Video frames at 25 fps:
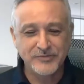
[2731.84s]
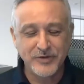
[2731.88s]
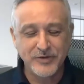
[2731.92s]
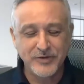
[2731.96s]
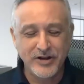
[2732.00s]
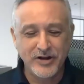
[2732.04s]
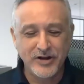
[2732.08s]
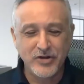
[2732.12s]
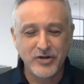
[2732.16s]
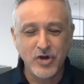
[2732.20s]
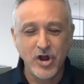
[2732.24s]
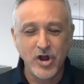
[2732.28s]
we're going
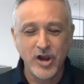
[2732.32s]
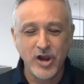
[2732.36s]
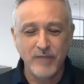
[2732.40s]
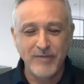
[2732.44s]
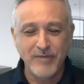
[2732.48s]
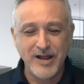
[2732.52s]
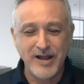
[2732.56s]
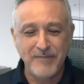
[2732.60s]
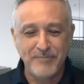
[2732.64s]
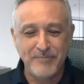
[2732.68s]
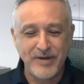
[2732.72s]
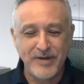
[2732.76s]
to call them
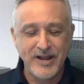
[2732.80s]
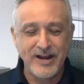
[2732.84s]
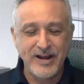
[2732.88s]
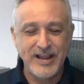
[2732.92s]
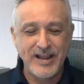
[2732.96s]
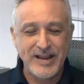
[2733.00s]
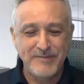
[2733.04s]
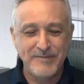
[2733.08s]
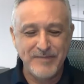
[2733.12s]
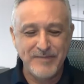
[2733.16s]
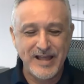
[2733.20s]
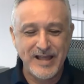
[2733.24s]
out by
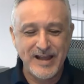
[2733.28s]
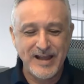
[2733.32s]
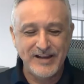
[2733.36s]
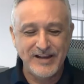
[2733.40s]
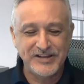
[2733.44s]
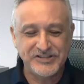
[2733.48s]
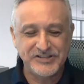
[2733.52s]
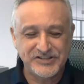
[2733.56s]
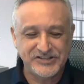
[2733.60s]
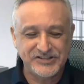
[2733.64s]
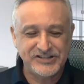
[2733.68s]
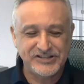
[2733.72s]
name. That
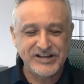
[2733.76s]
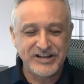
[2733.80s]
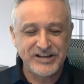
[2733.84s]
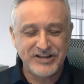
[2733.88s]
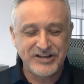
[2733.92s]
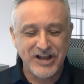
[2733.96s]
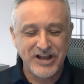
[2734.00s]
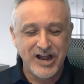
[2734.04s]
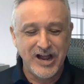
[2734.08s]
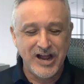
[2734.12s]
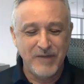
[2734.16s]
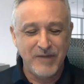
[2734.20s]
is
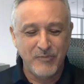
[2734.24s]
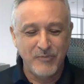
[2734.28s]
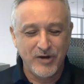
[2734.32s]
CCOM,